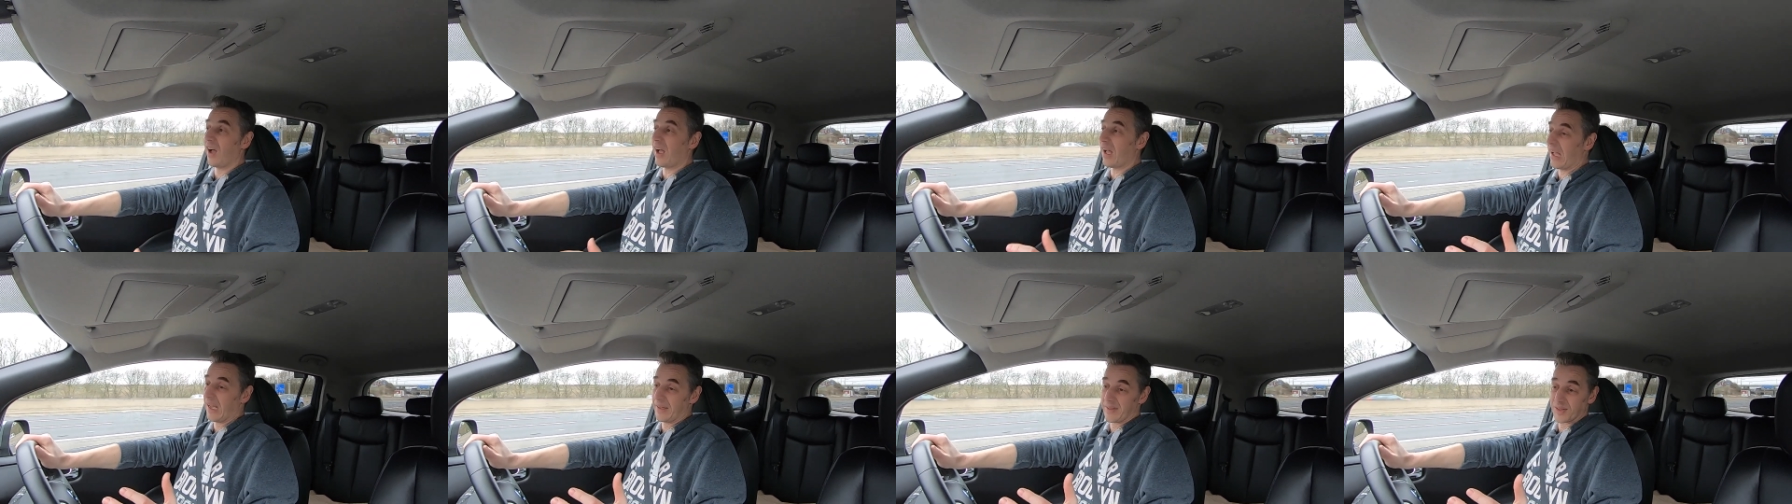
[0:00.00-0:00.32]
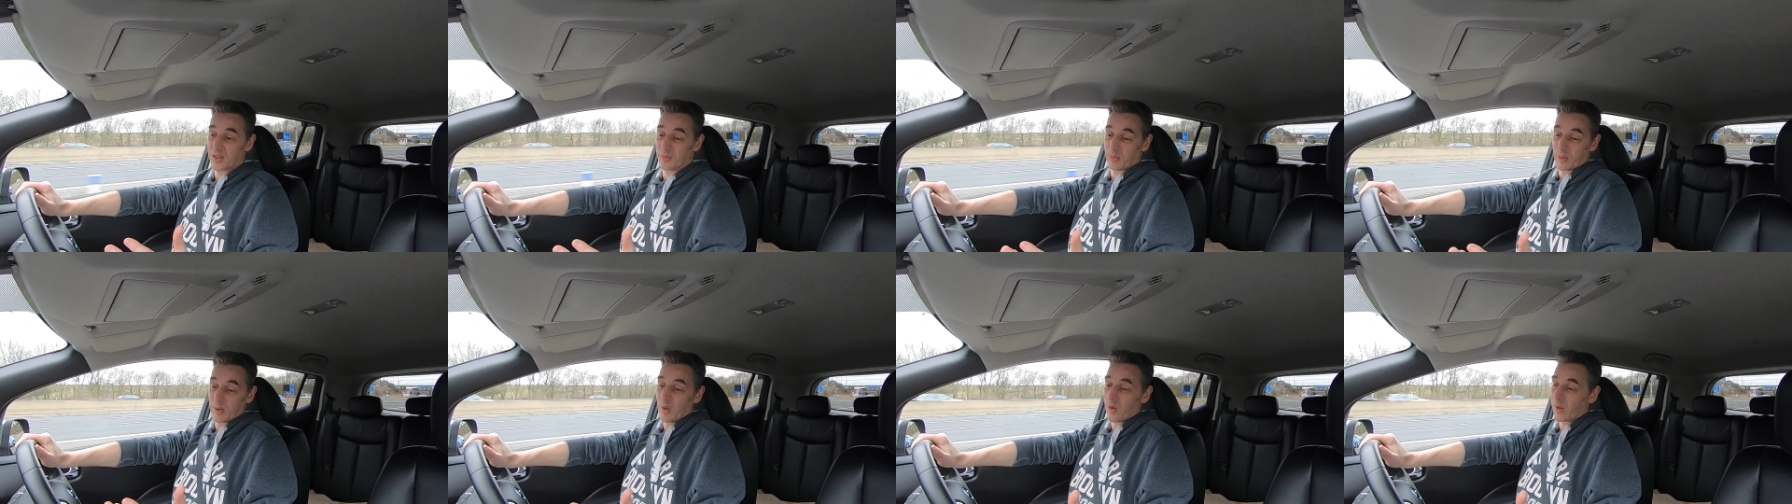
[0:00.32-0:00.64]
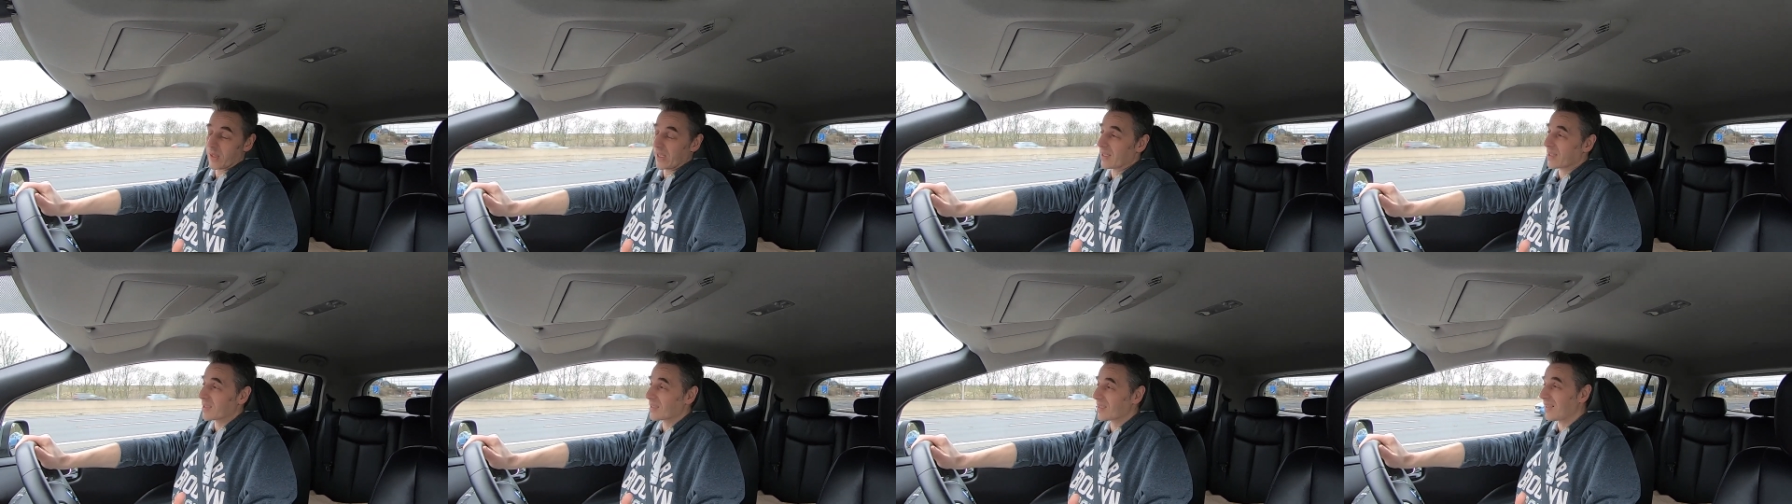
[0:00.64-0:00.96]
and to be
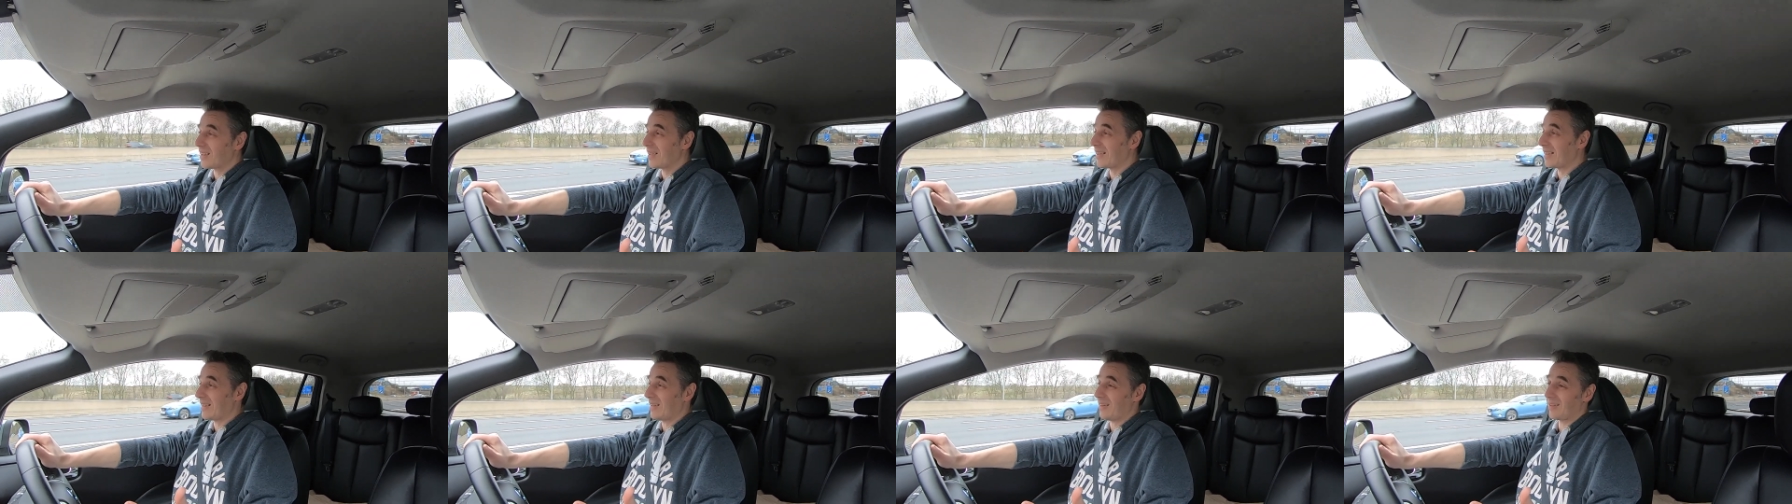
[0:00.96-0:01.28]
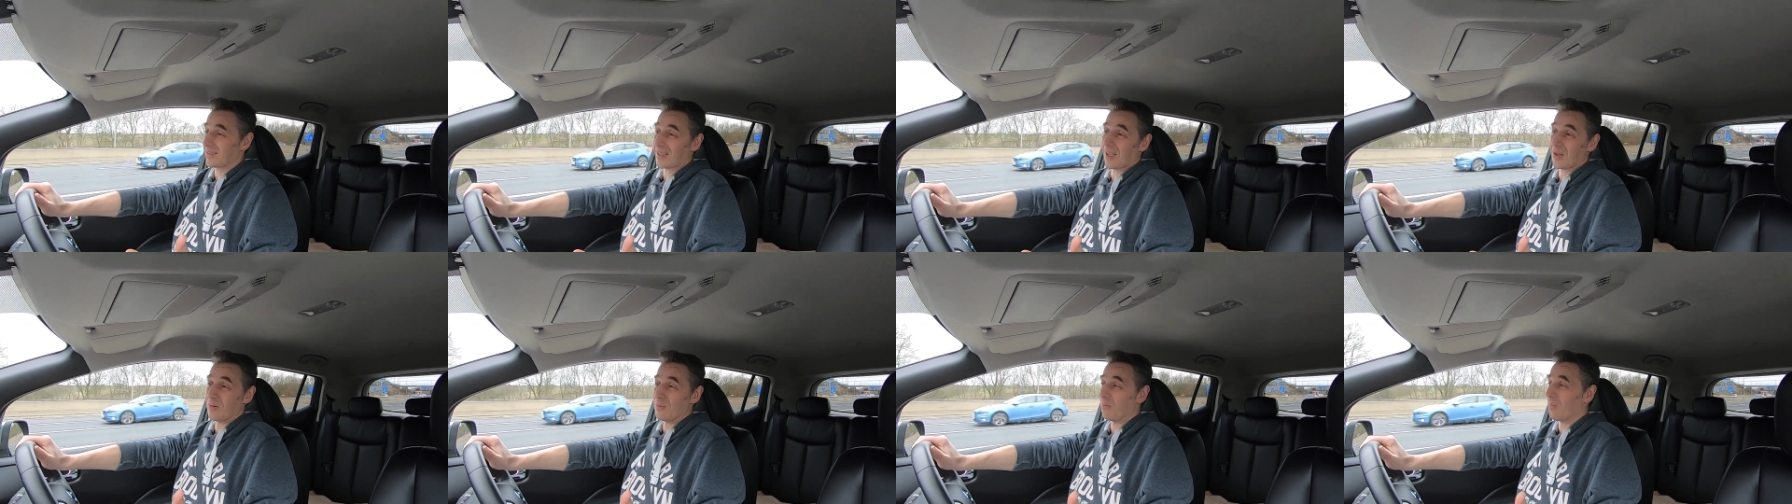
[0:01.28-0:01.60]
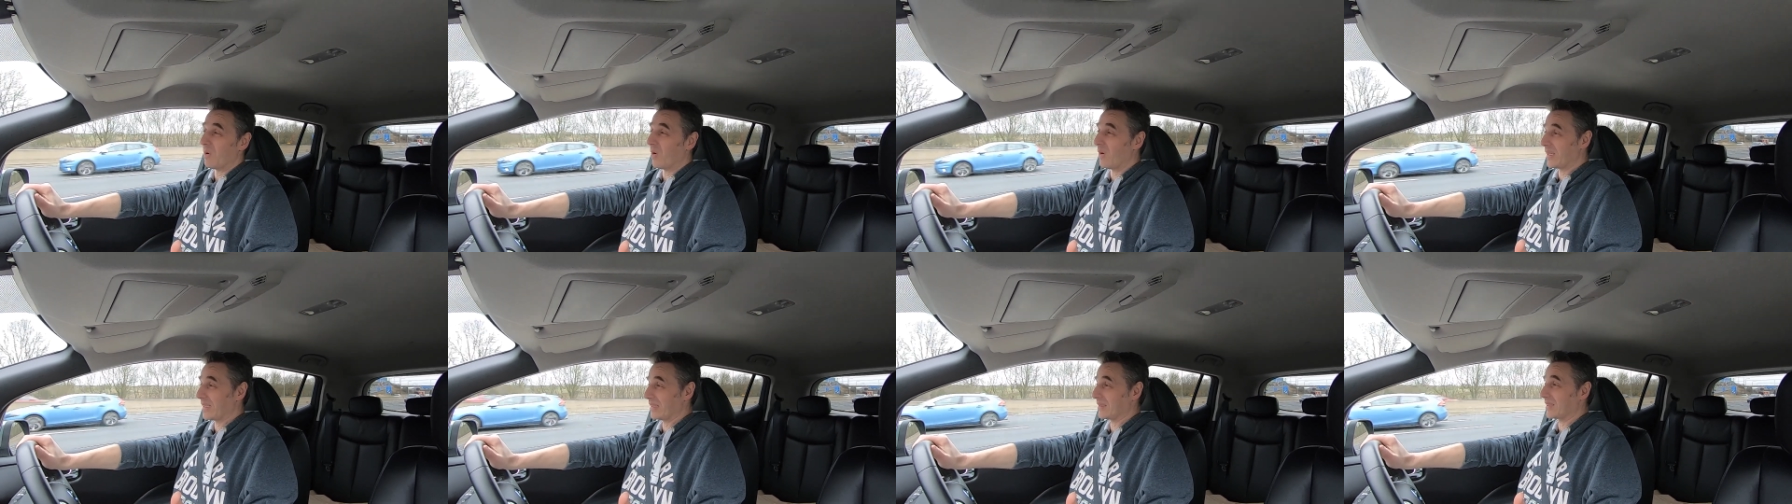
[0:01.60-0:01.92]
honest, I don't
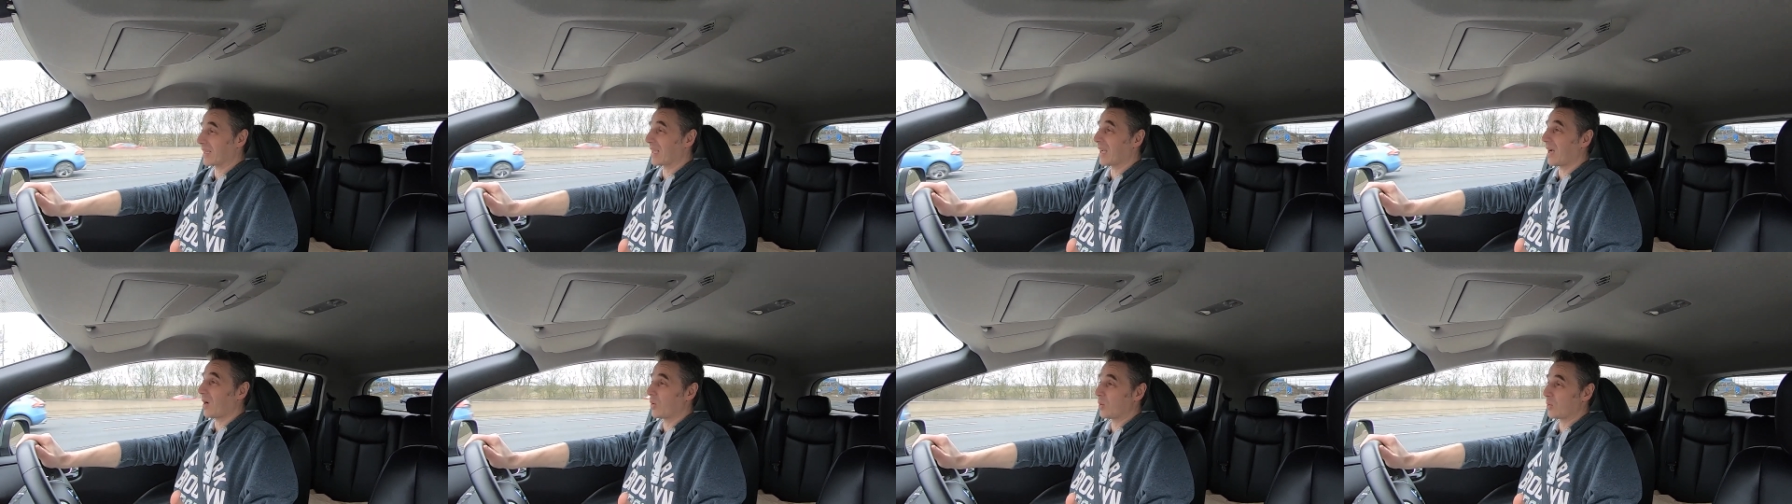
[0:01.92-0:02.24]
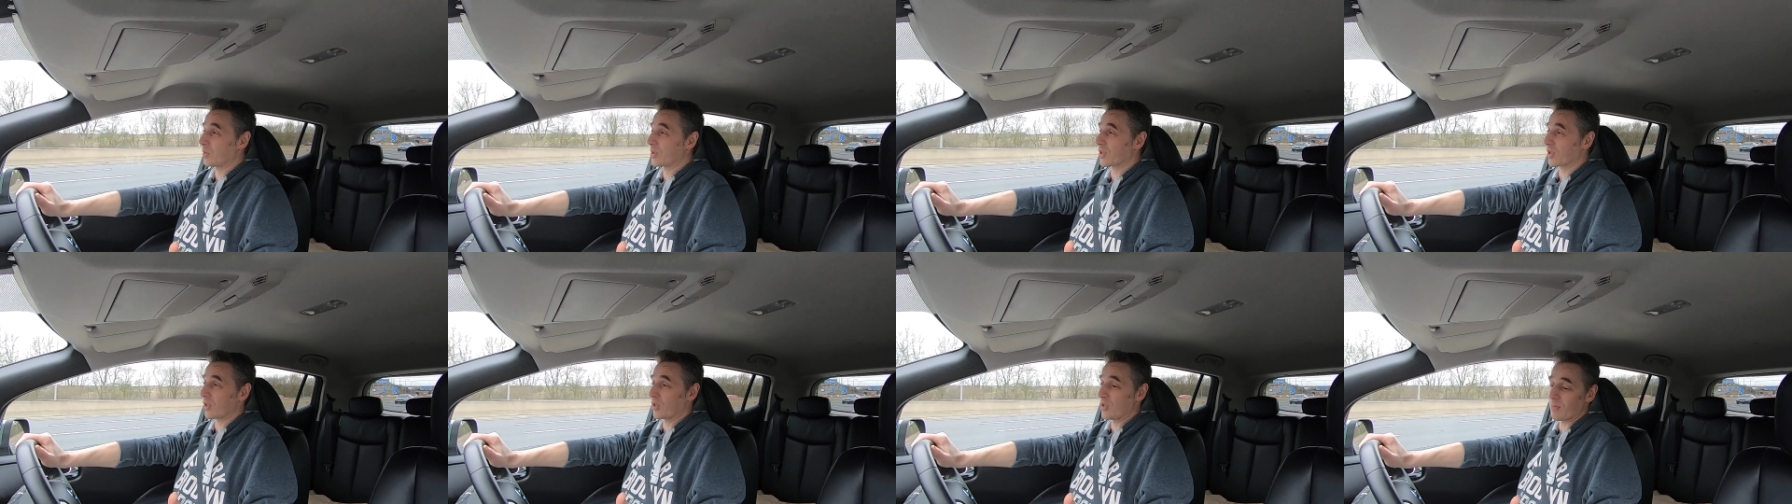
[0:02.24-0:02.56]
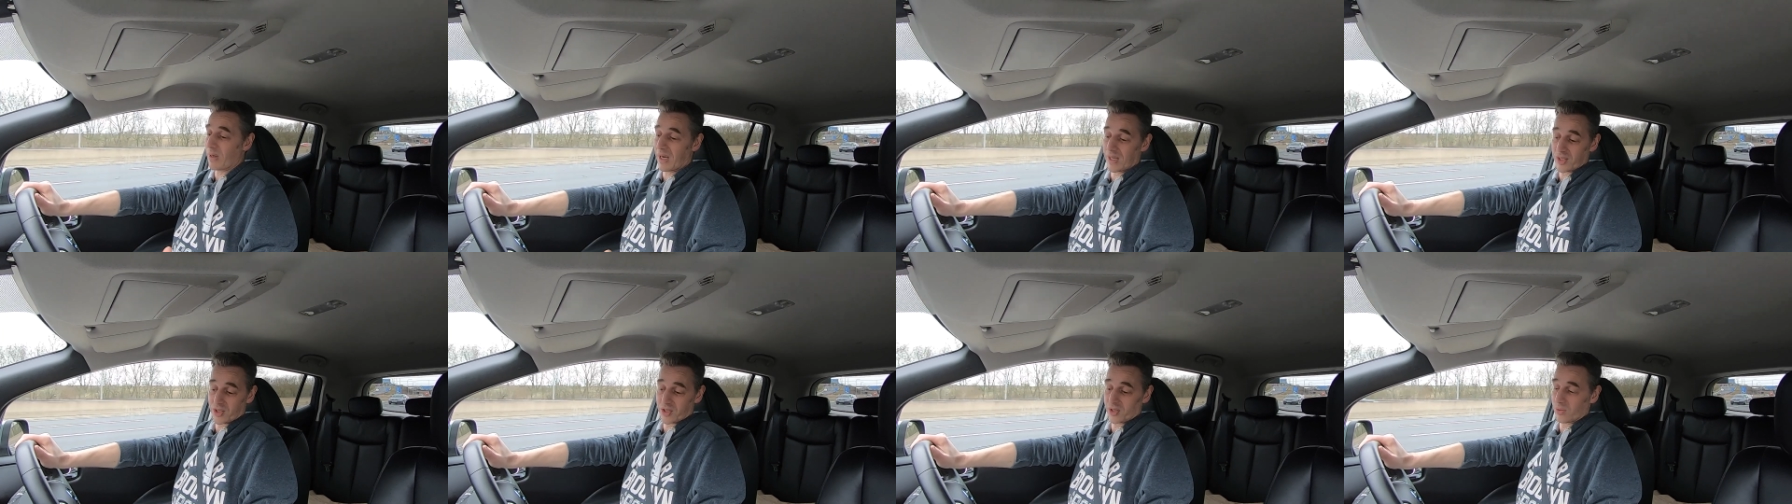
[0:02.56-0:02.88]
mind the cold too
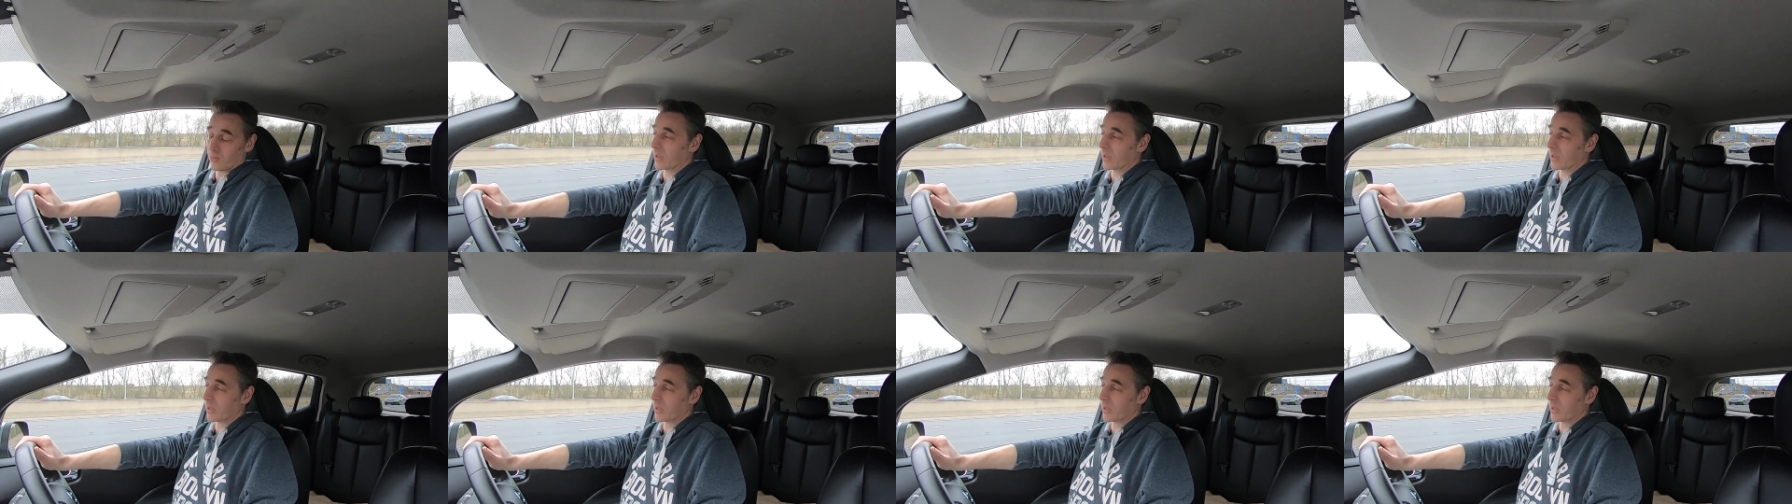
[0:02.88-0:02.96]
much.